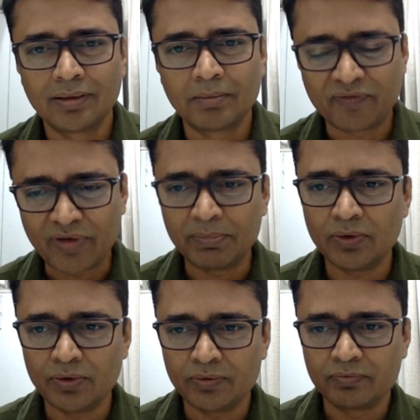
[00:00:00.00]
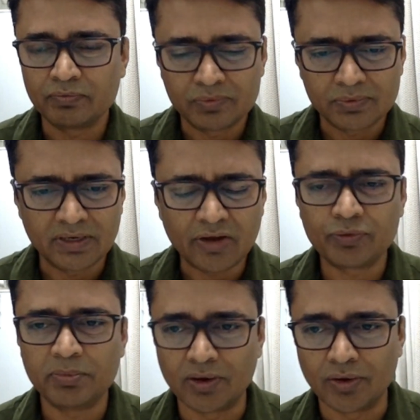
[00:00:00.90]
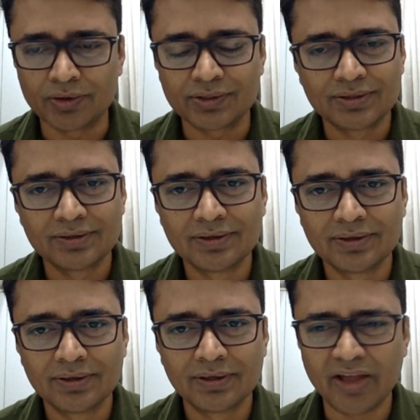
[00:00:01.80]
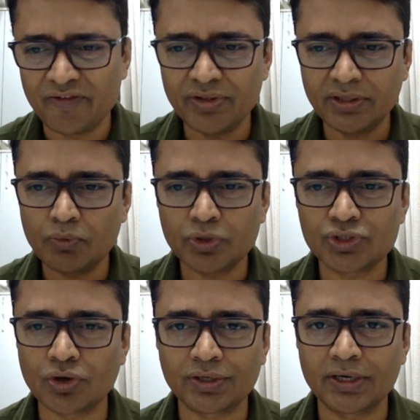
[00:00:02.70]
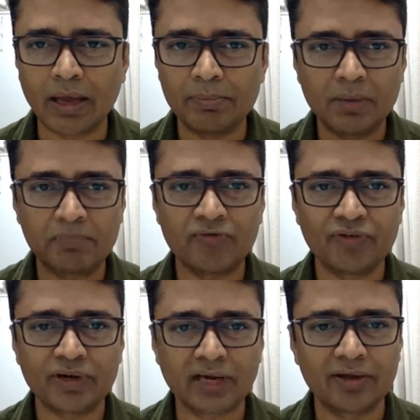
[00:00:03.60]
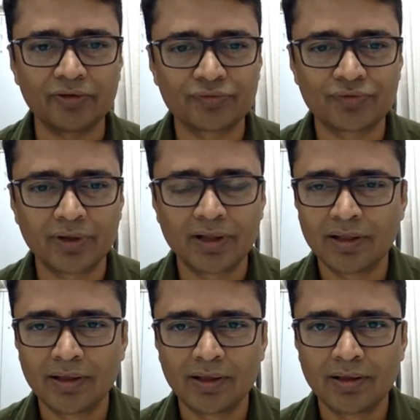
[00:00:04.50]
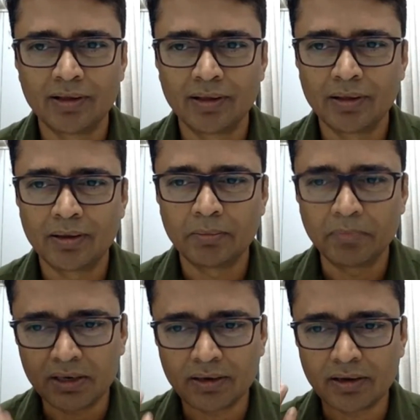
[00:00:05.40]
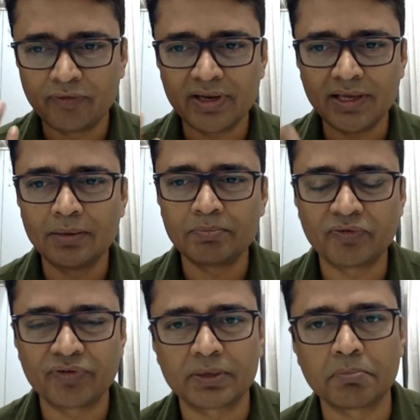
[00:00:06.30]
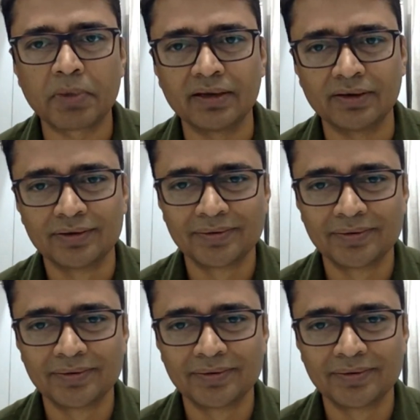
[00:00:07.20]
My family loved me a lot. Everything was sorted. I mean, a perfect life, but a very imperfect mind.